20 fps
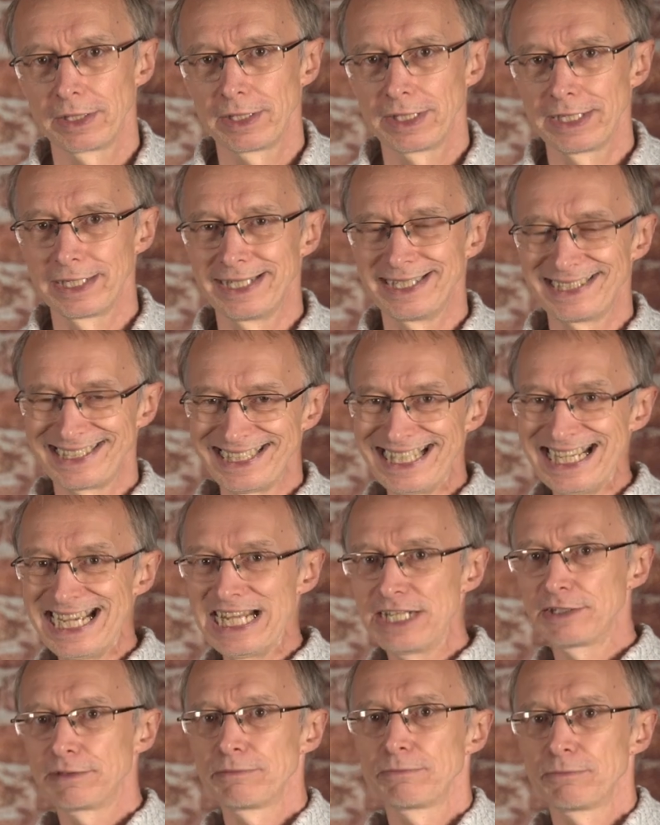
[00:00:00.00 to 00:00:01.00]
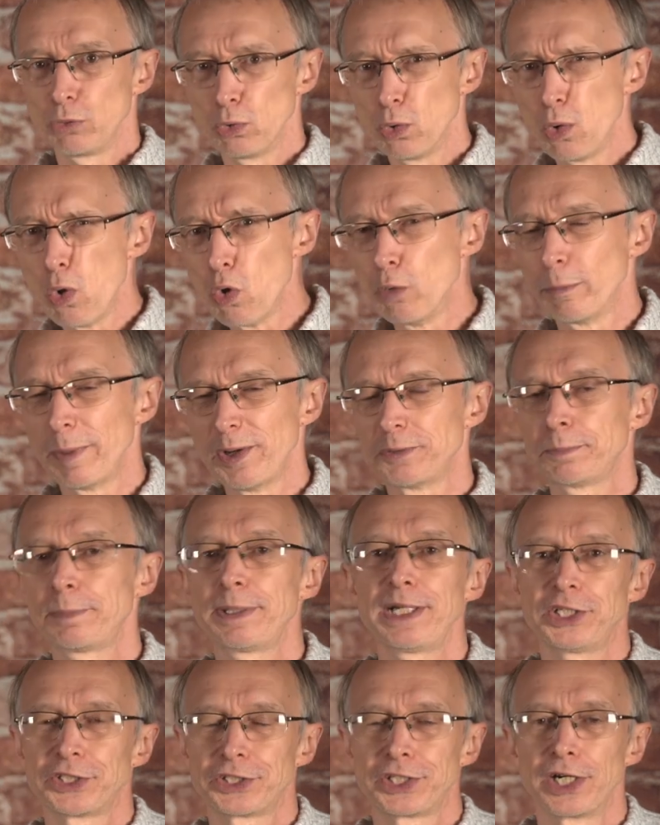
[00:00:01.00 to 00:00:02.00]
and it's in almost
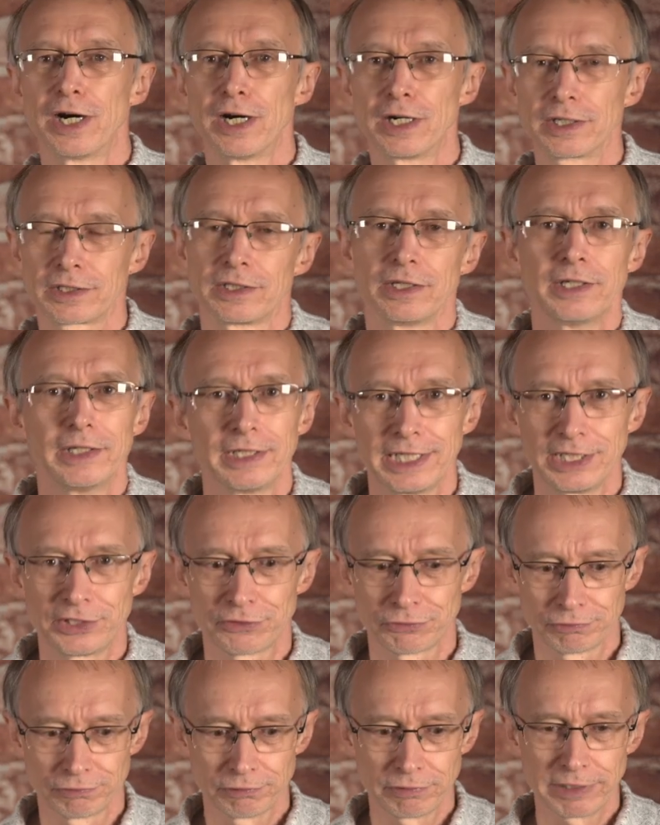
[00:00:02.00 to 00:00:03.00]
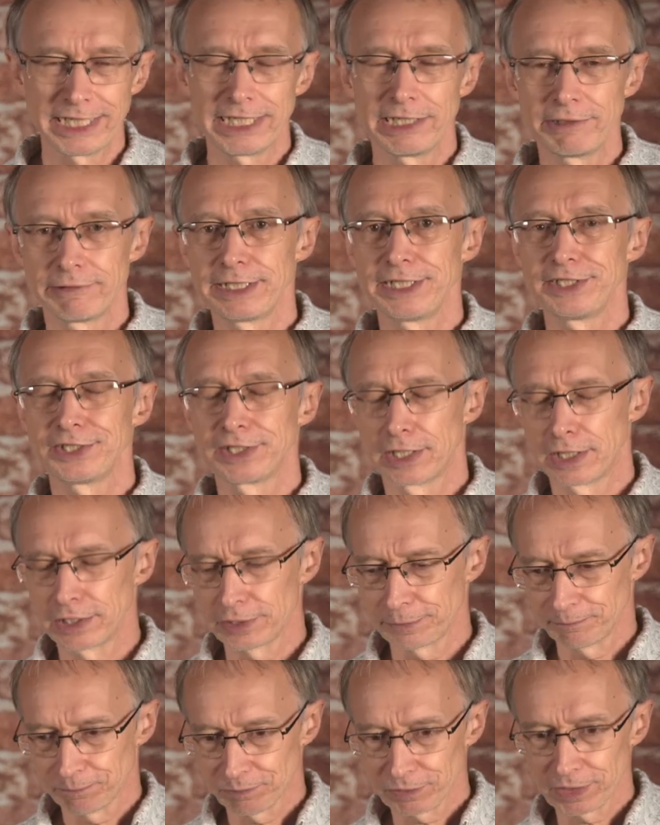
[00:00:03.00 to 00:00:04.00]
pitch dark. It's really, really dark,
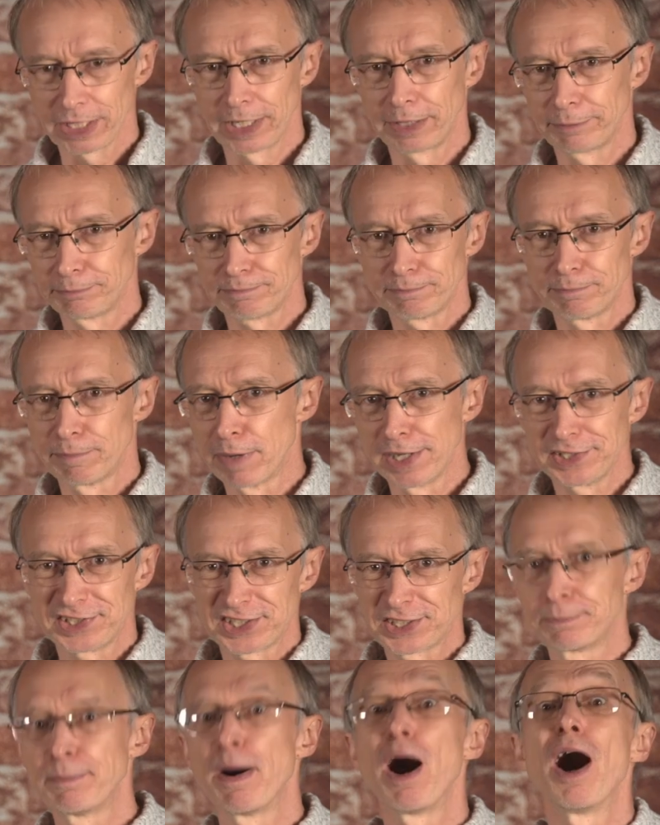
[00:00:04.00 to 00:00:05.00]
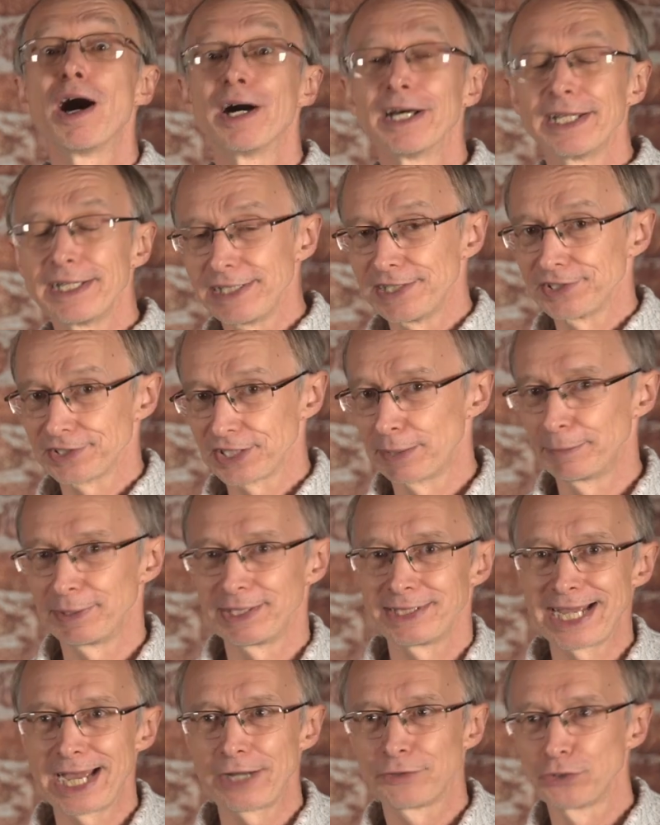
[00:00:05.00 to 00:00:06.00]
and my spy is coming
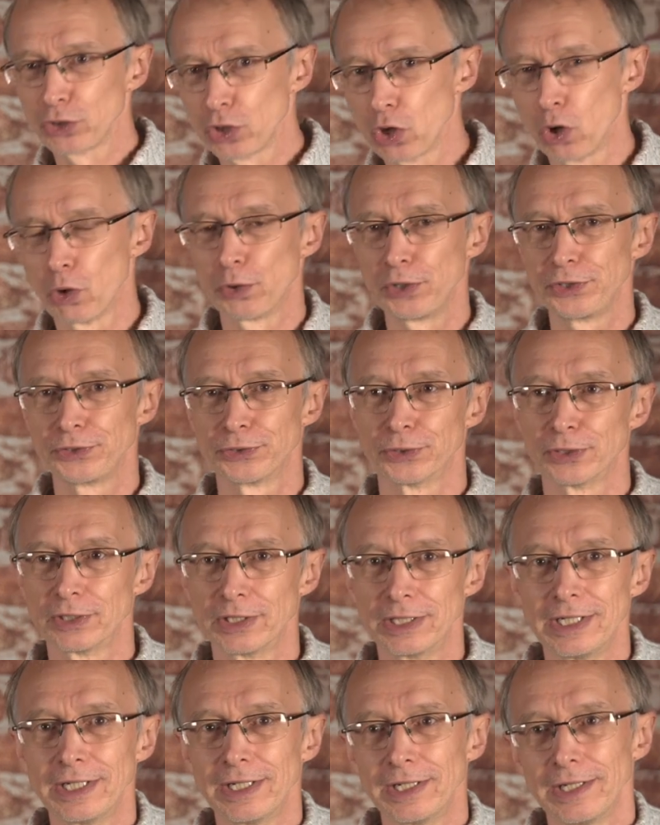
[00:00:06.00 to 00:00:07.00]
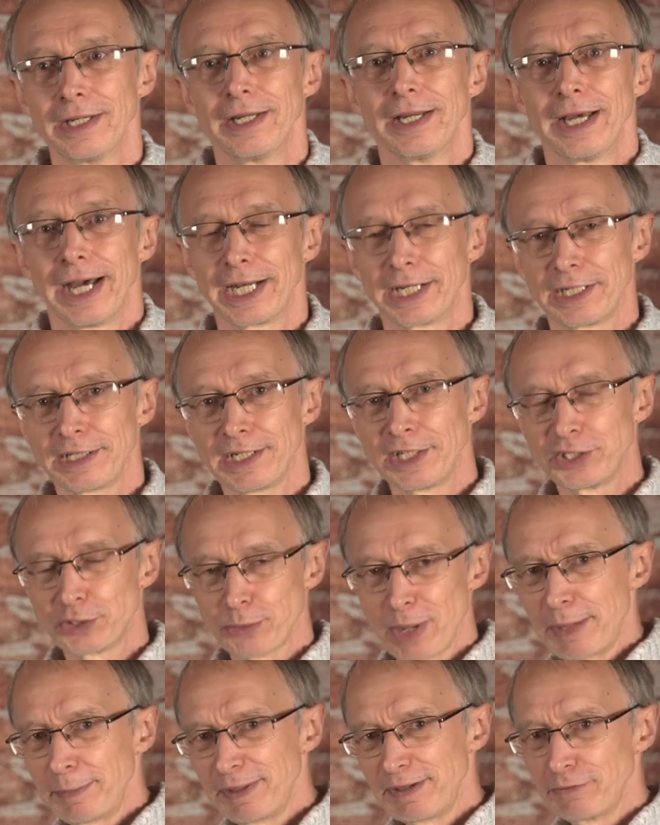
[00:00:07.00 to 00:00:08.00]
down the corridor. And to
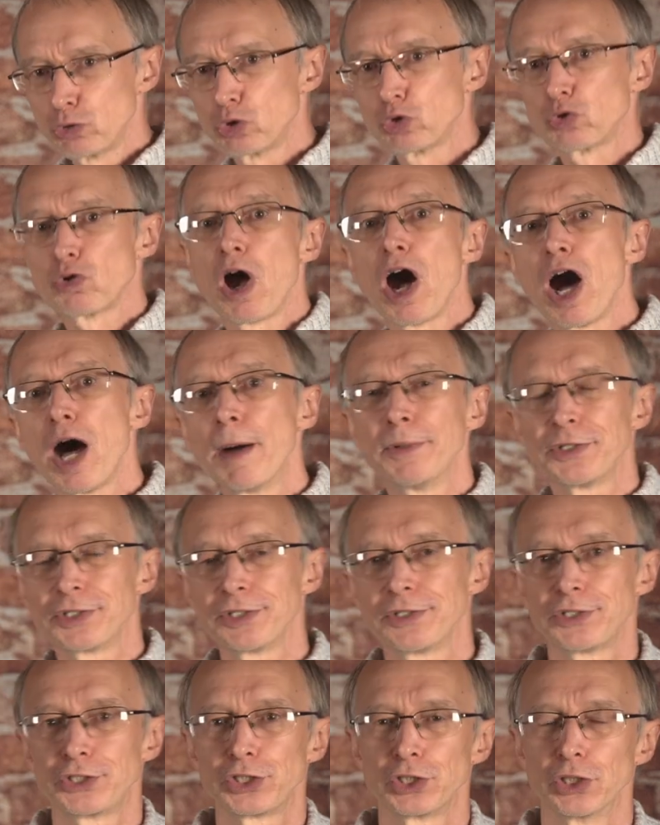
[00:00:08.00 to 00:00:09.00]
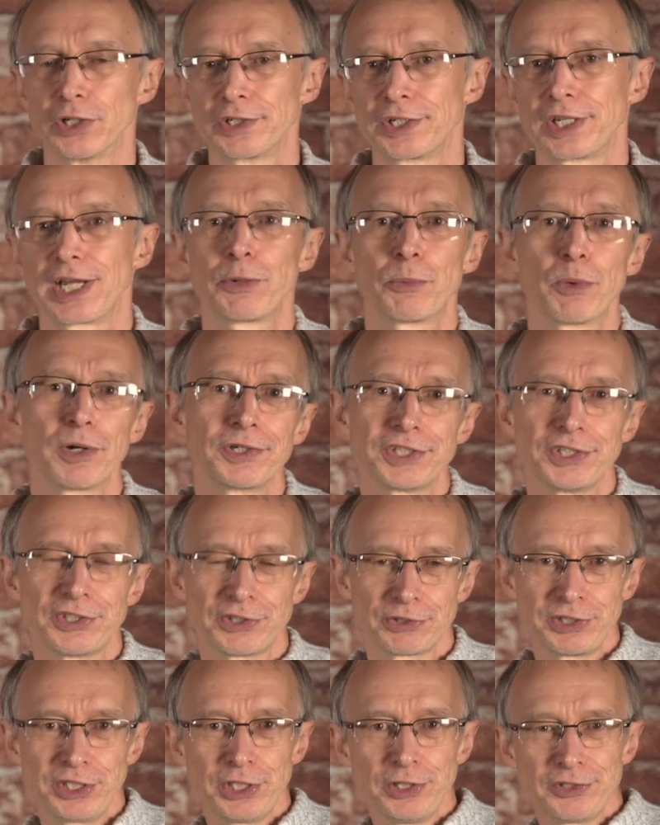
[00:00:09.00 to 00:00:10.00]
add a bit of drama to the shot, I wanted
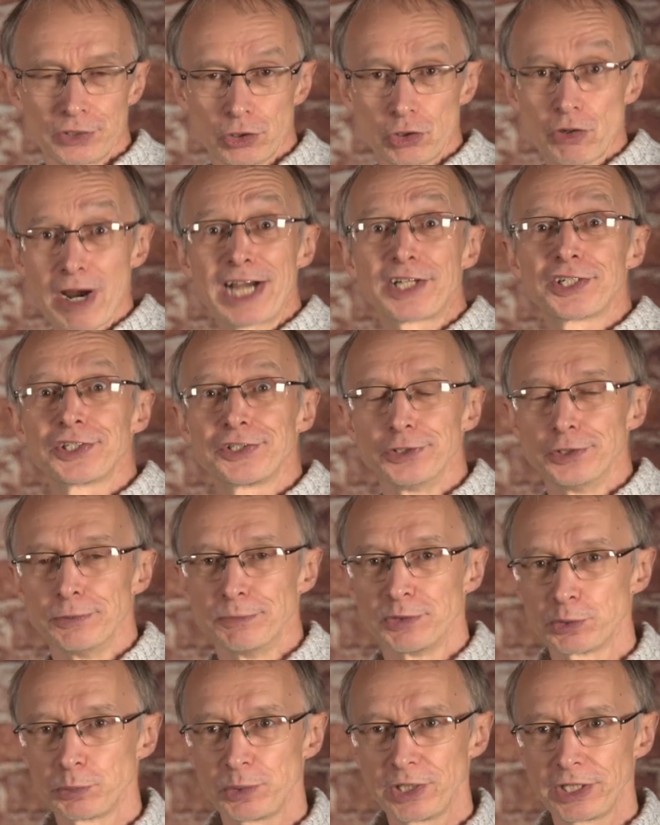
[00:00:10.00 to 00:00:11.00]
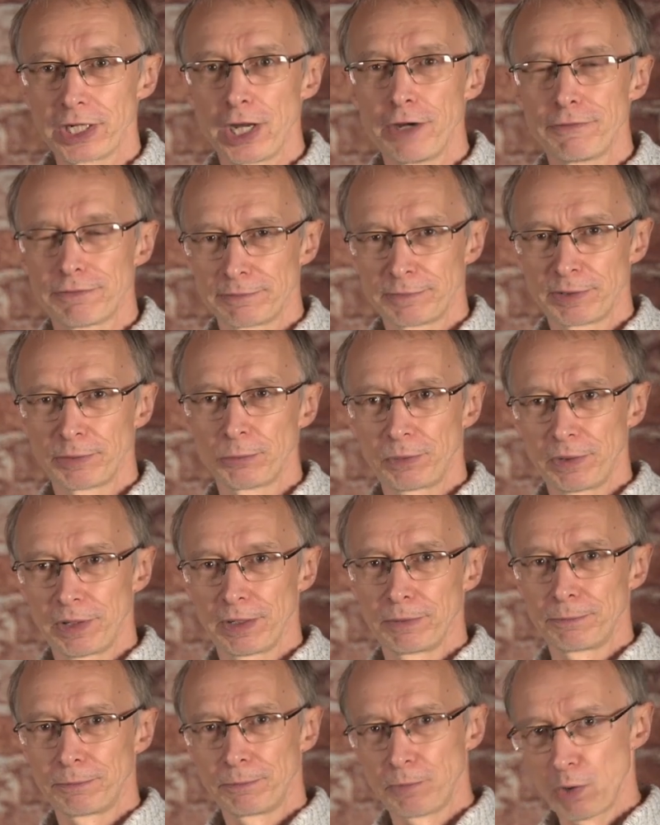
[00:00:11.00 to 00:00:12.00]
to use a crash zoom. So we go from
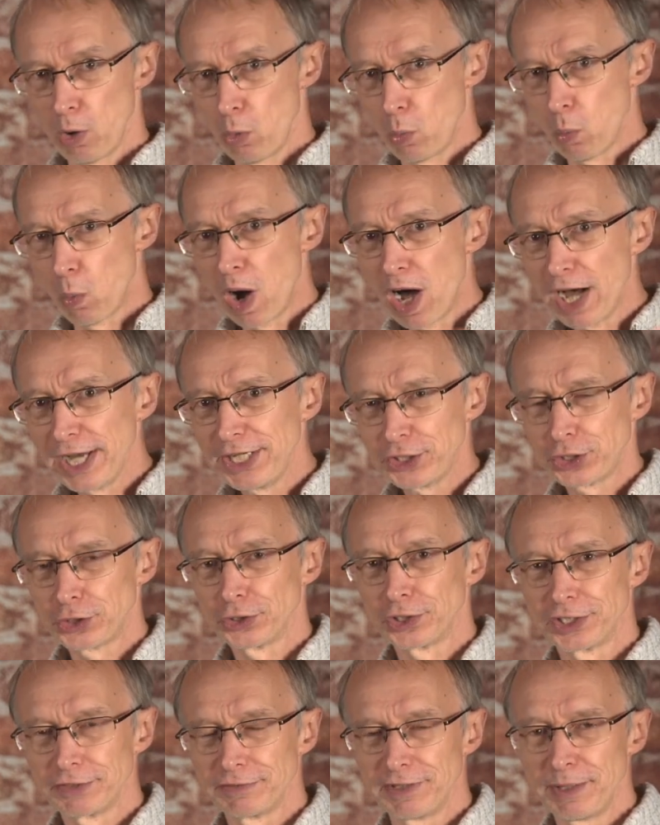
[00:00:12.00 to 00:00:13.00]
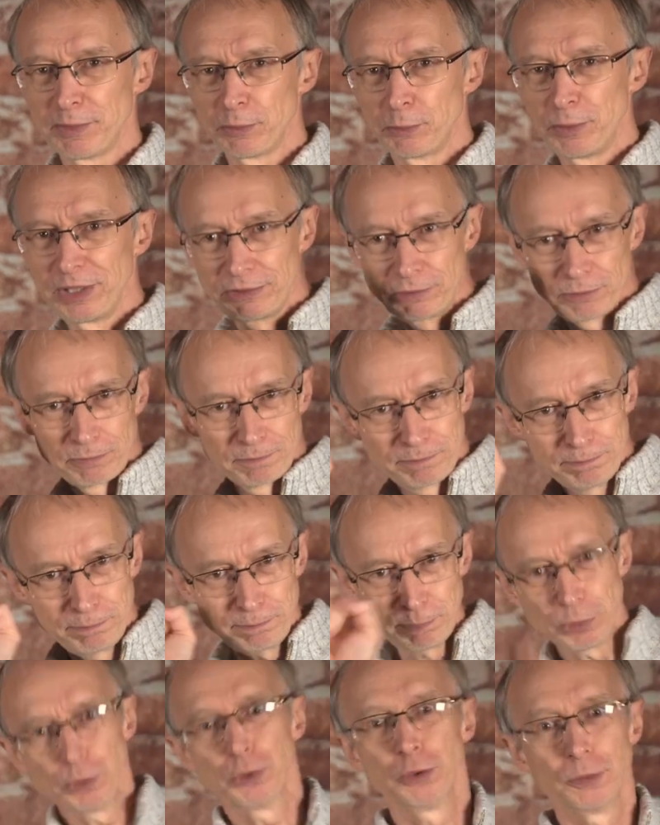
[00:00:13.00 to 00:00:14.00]
a wide shot of him and we,
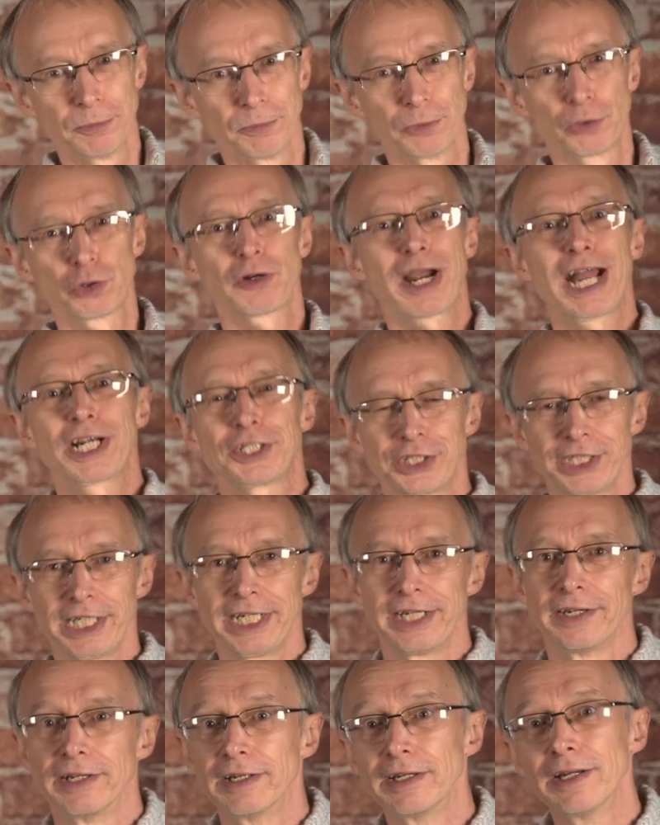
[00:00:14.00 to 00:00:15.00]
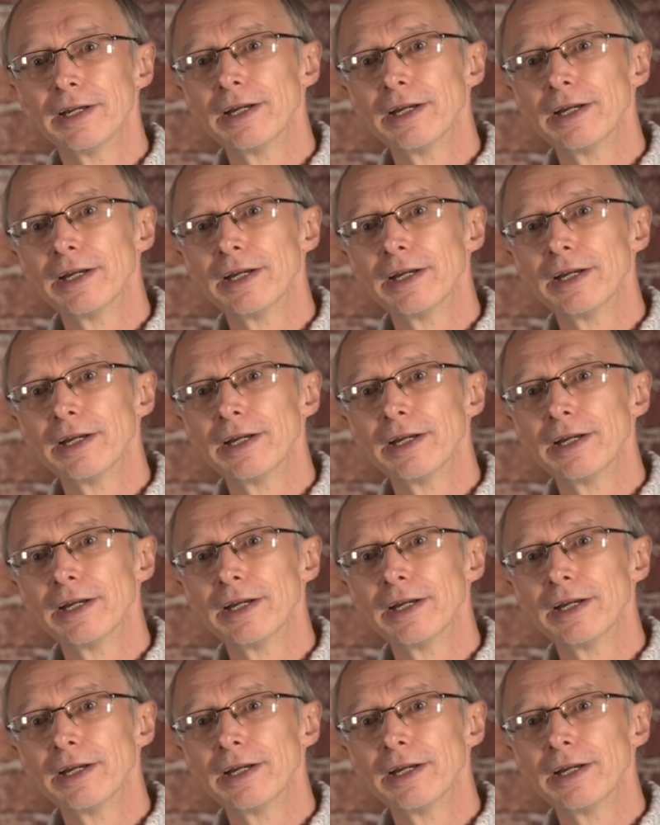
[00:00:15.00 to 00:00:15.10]
boom, crash in.